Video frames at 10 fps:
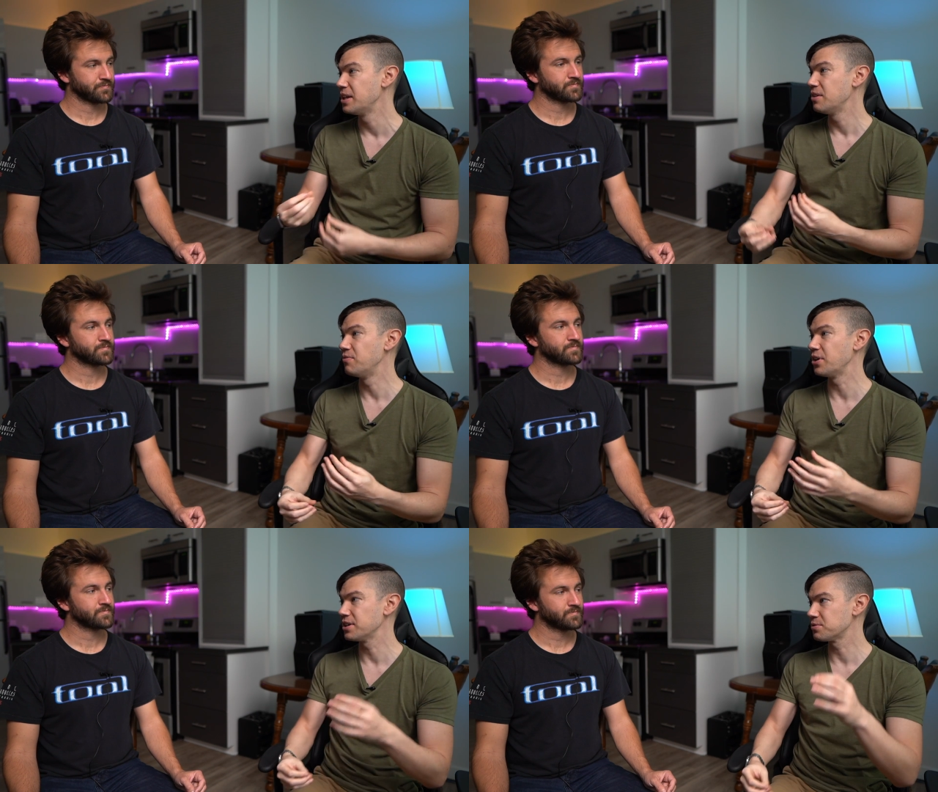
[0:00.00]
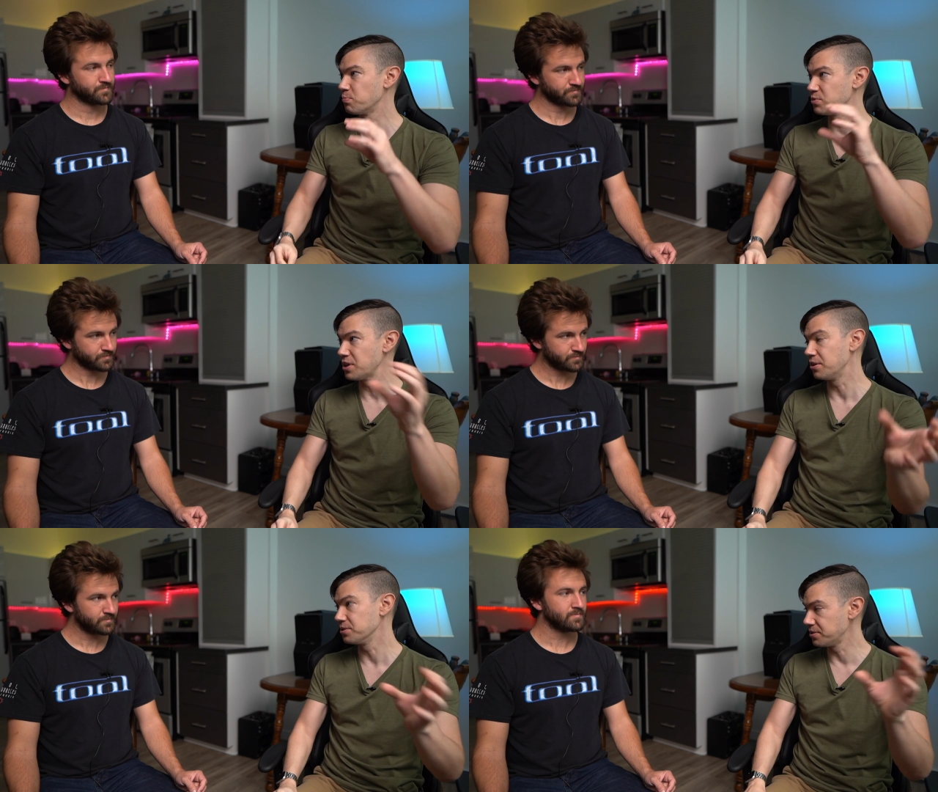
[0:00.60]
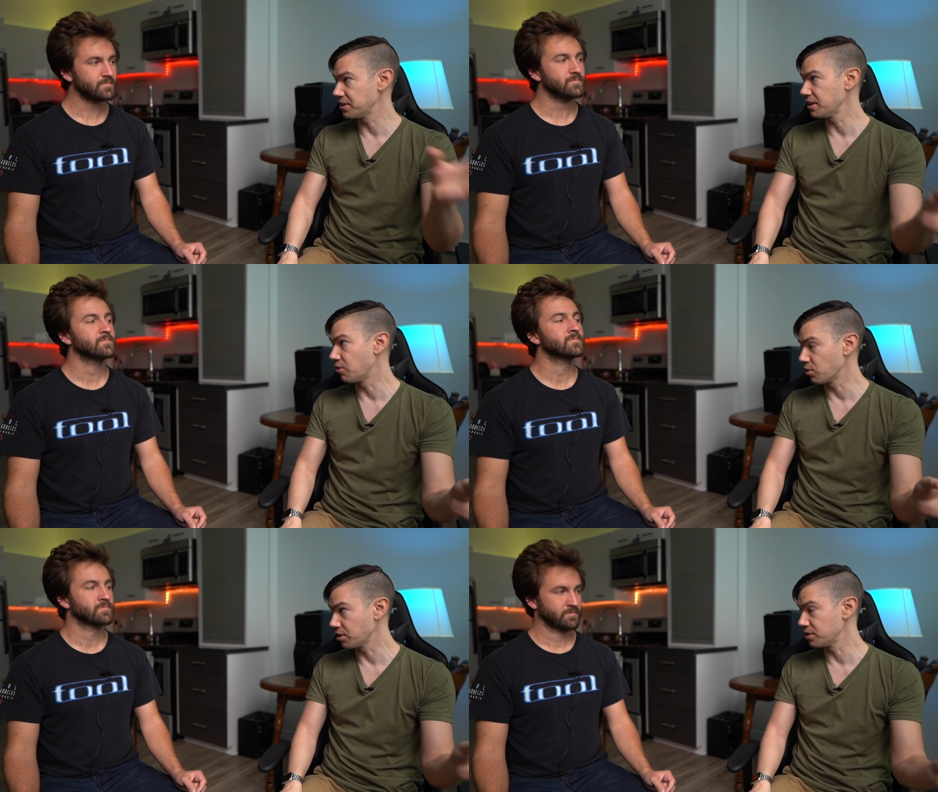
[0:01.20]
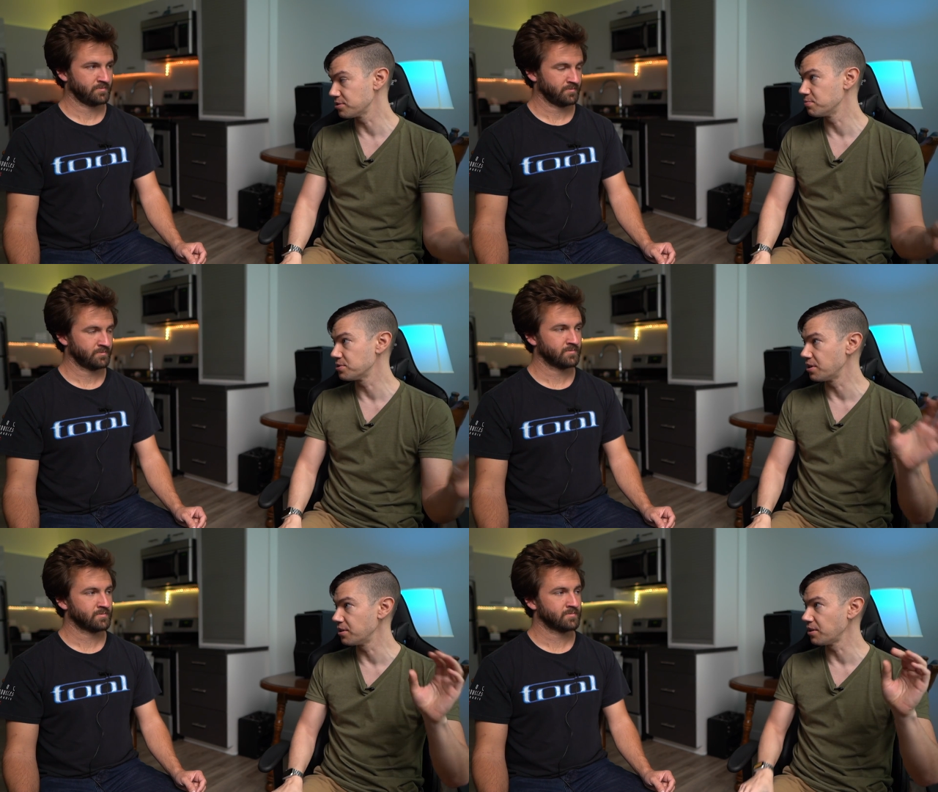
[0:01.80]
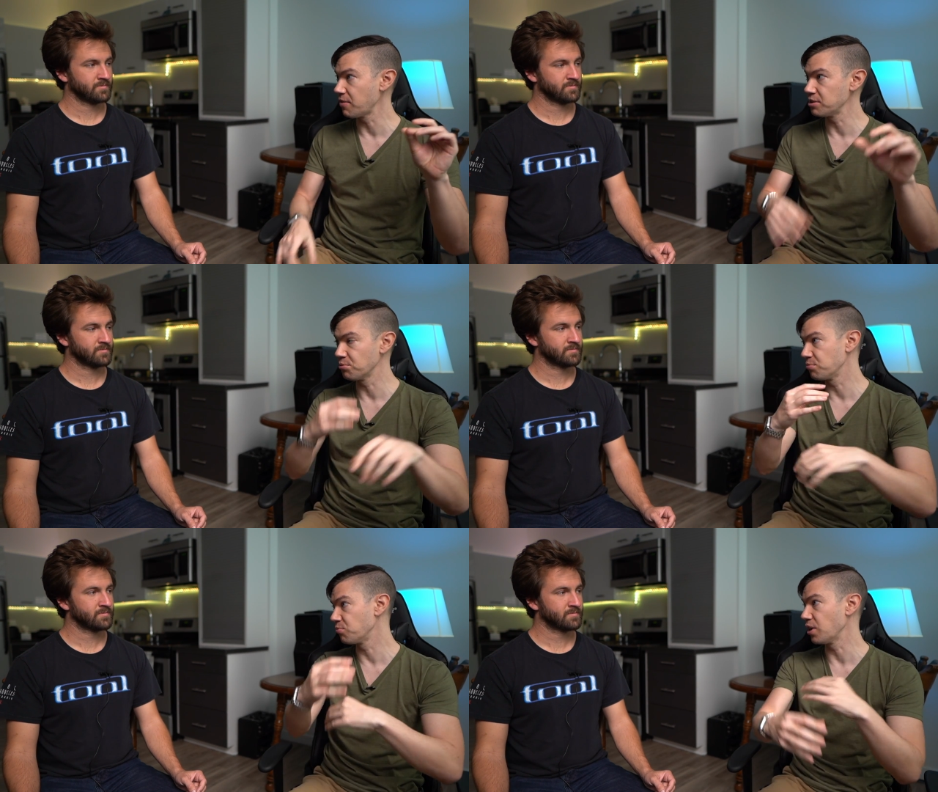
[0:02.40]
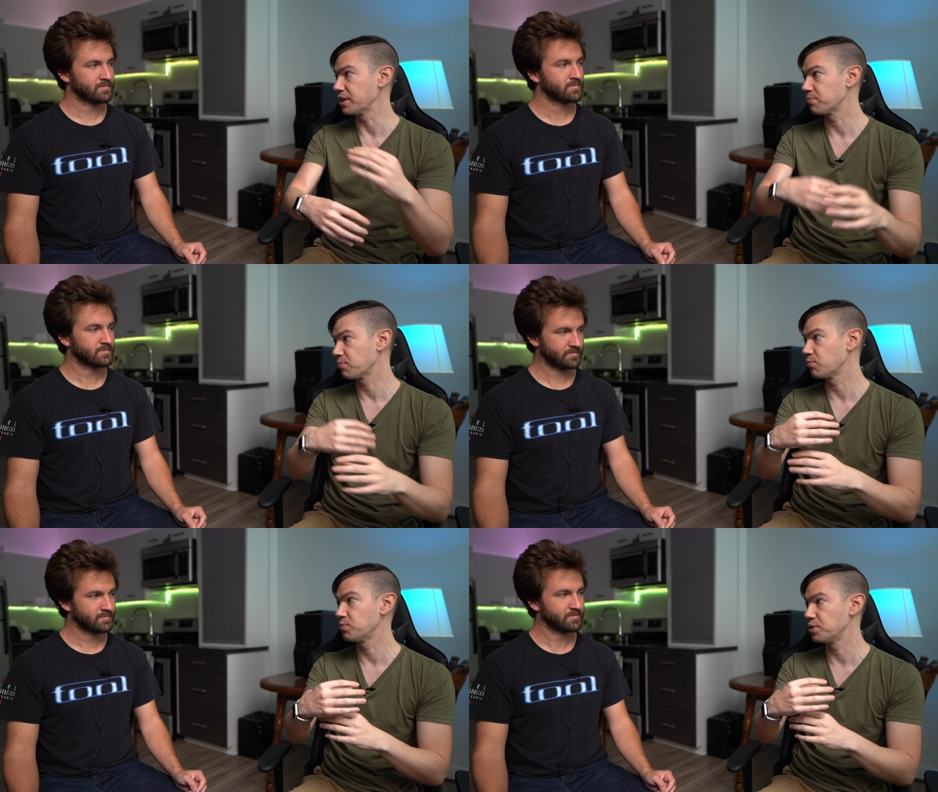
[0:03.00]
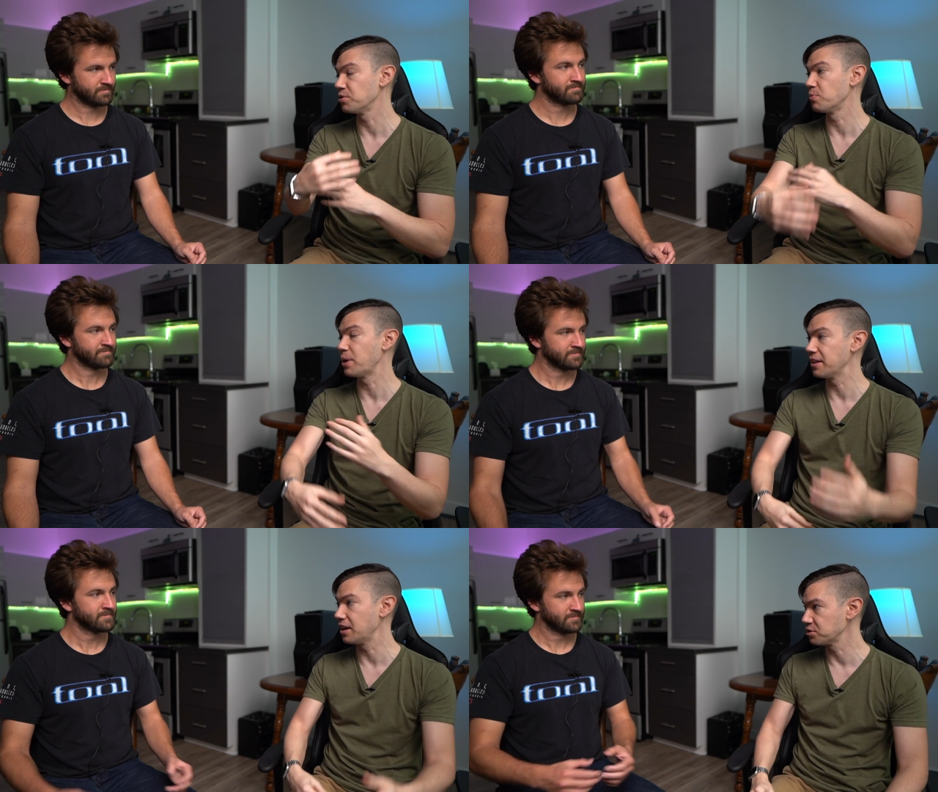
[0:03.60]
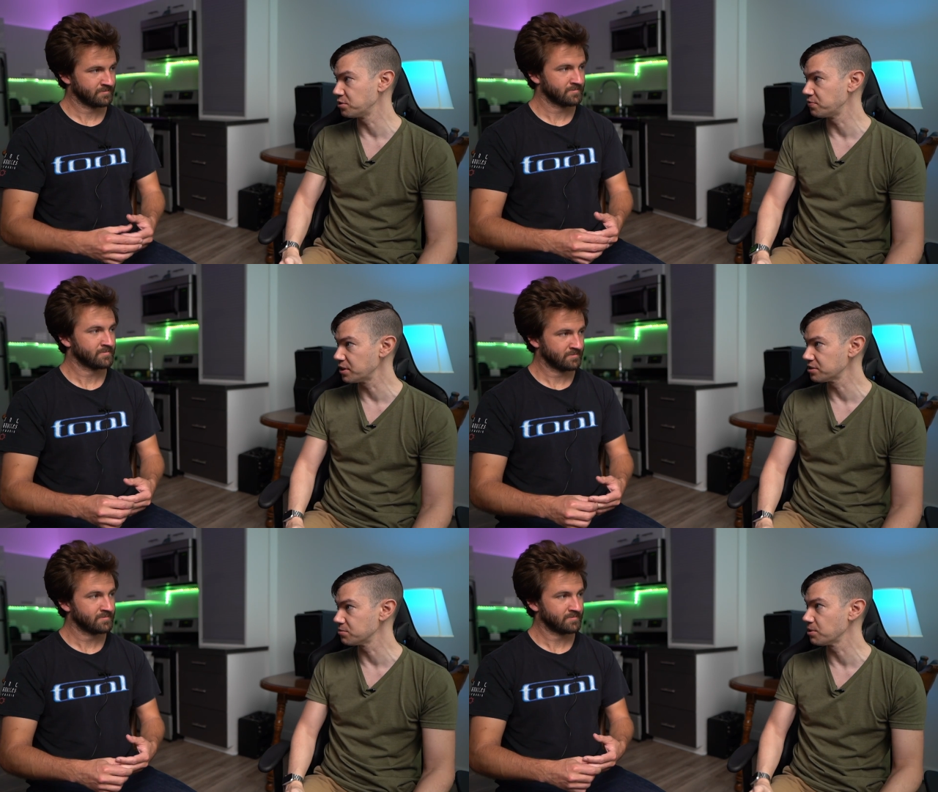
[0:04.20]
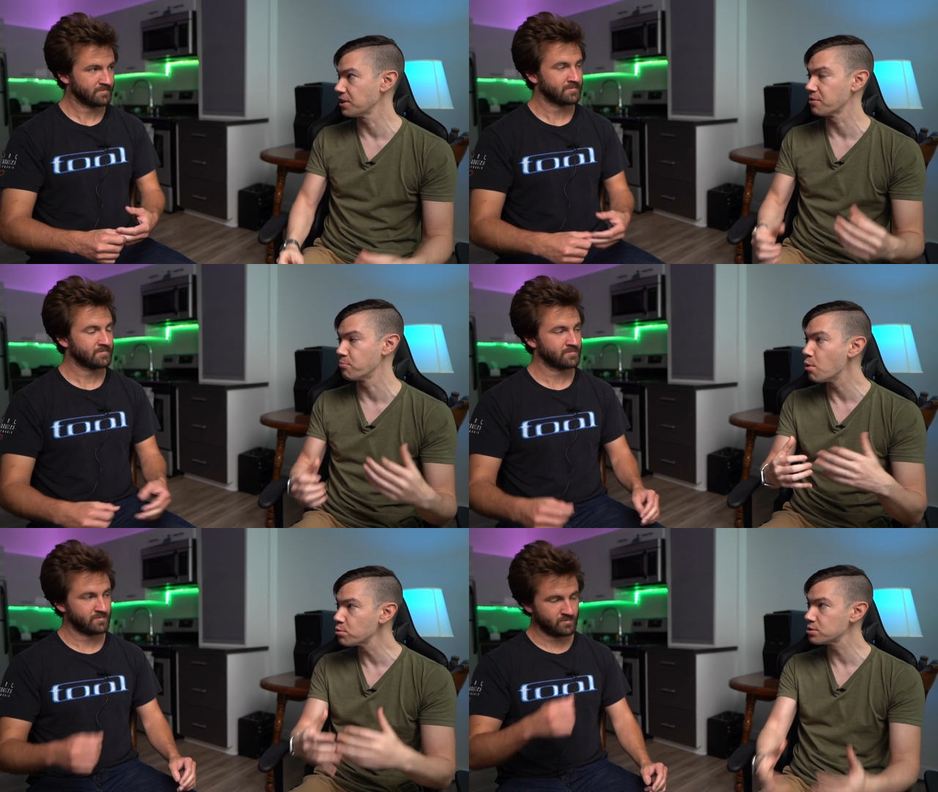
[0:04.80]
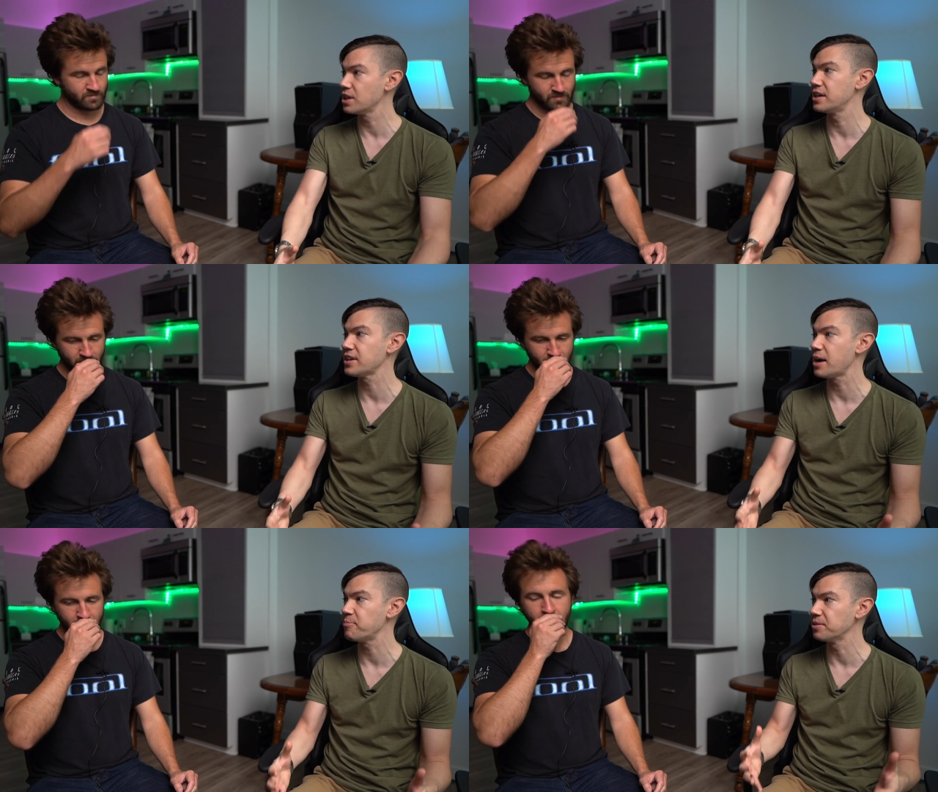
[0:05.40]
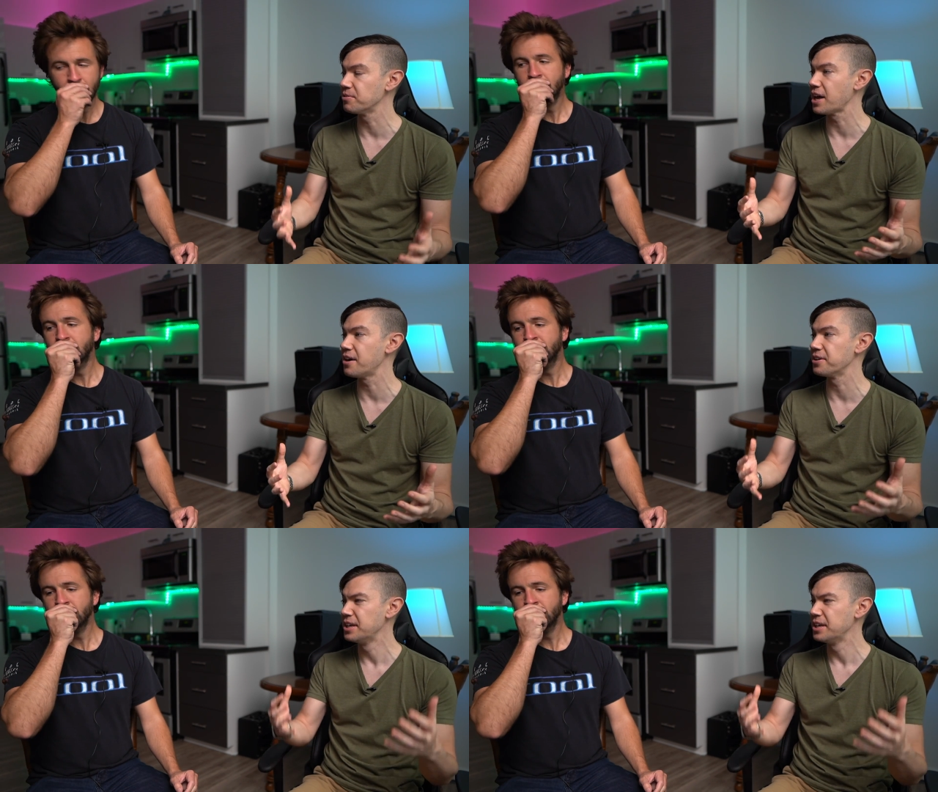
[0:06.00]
Speaker 1: various cells and organisms that are having to like do their biological functions. We think of most of that as happening without